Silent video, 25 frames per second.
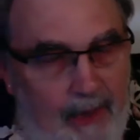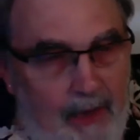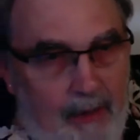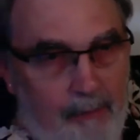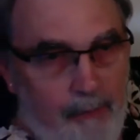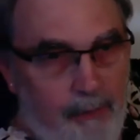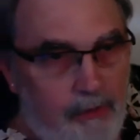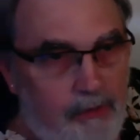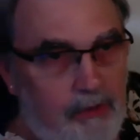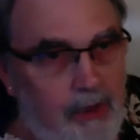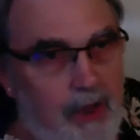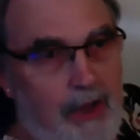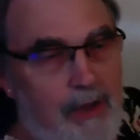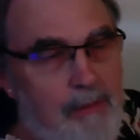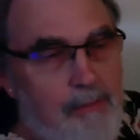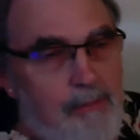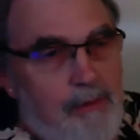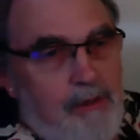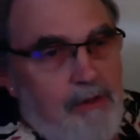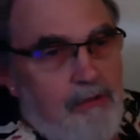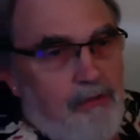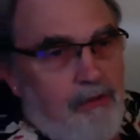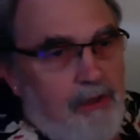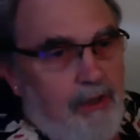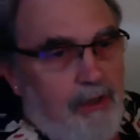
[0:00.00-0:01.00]
With
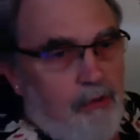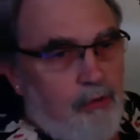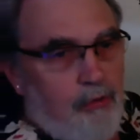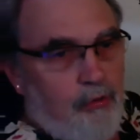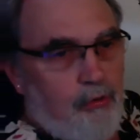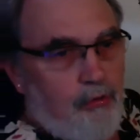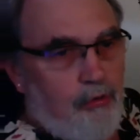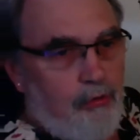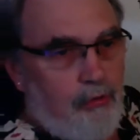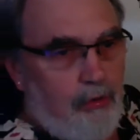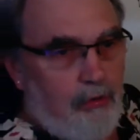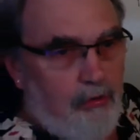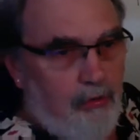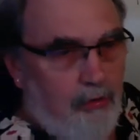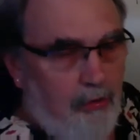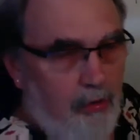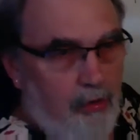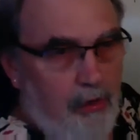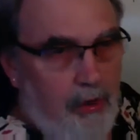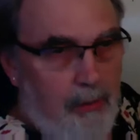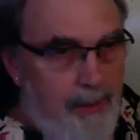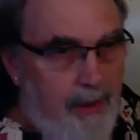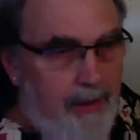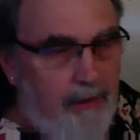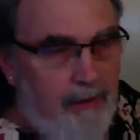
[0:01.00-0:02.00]
time-based schedules, a
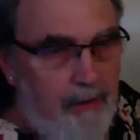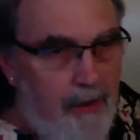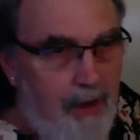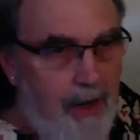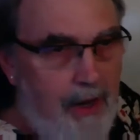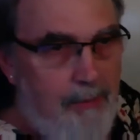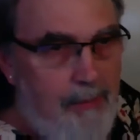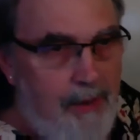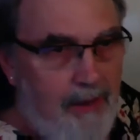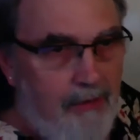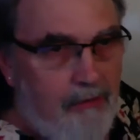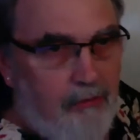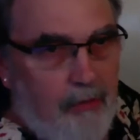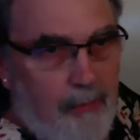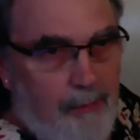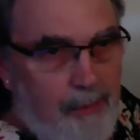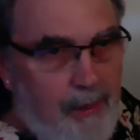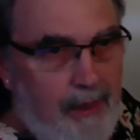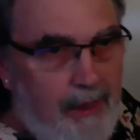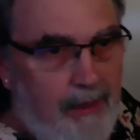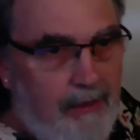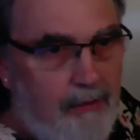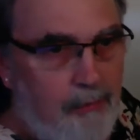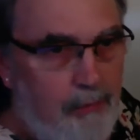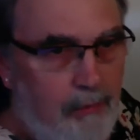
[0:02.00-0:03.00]
certain amount of time has to
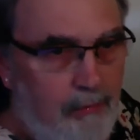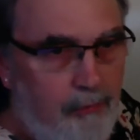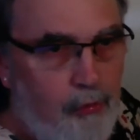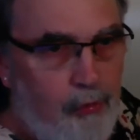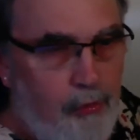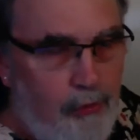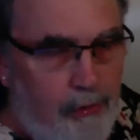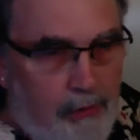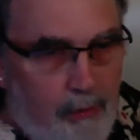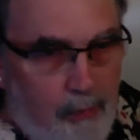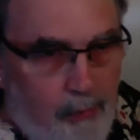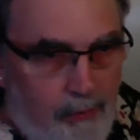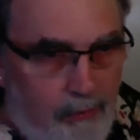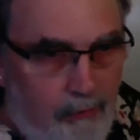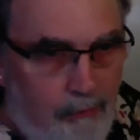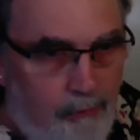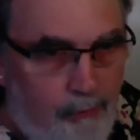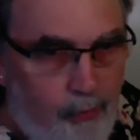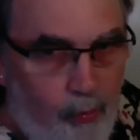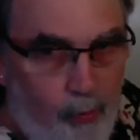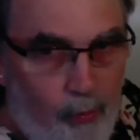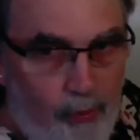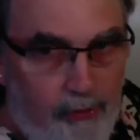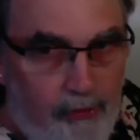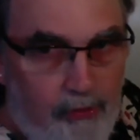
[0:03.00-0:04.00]
pass before you get
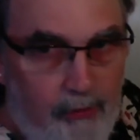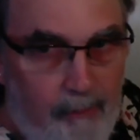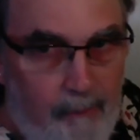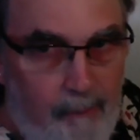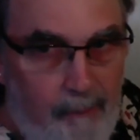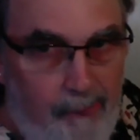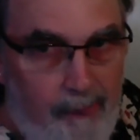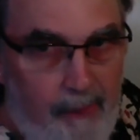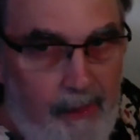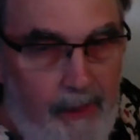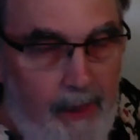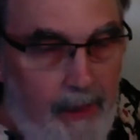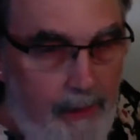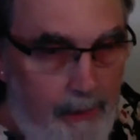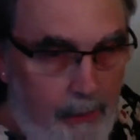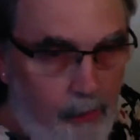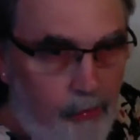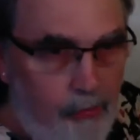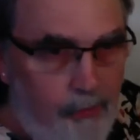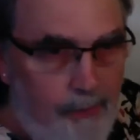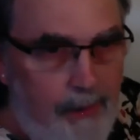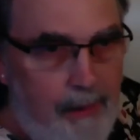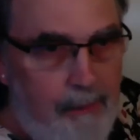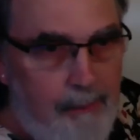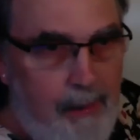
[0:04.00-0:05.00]
reinforced. And
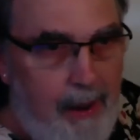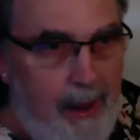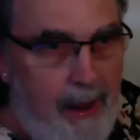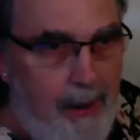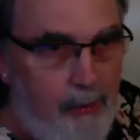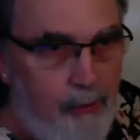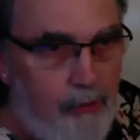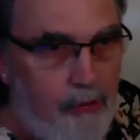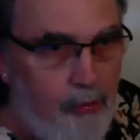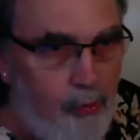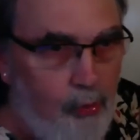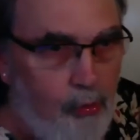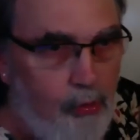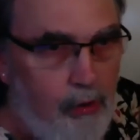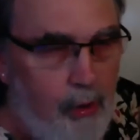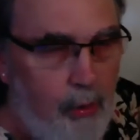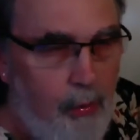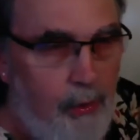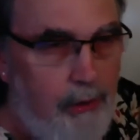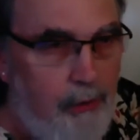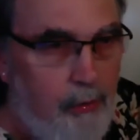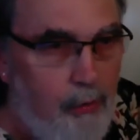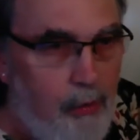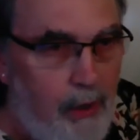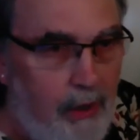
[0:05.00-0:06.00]
those make patterns we'll
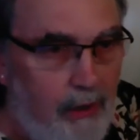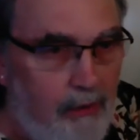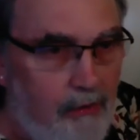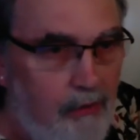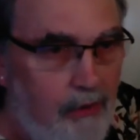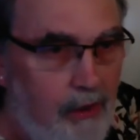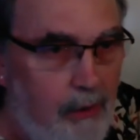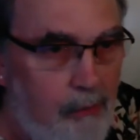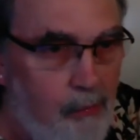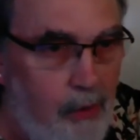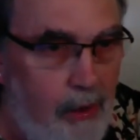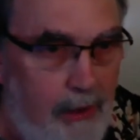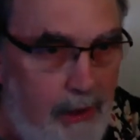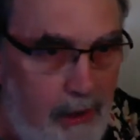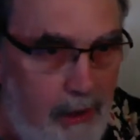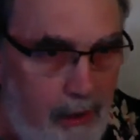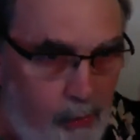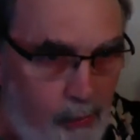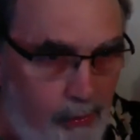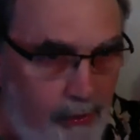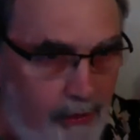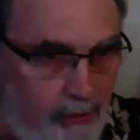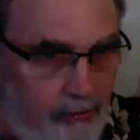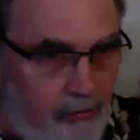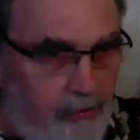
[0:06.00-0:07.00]
go into next time. Right now,
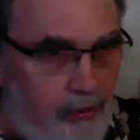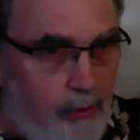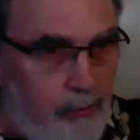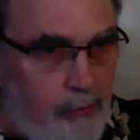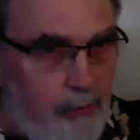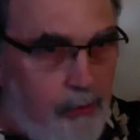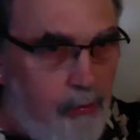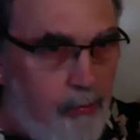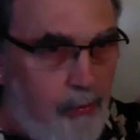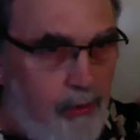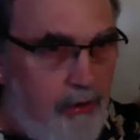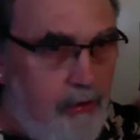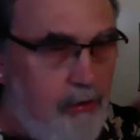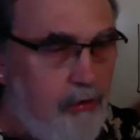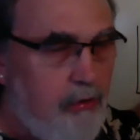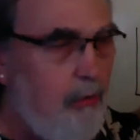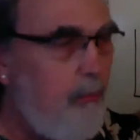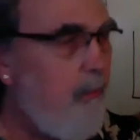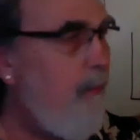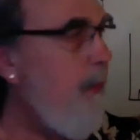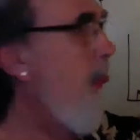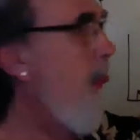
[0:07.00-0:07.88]
we're going to stick with ratio.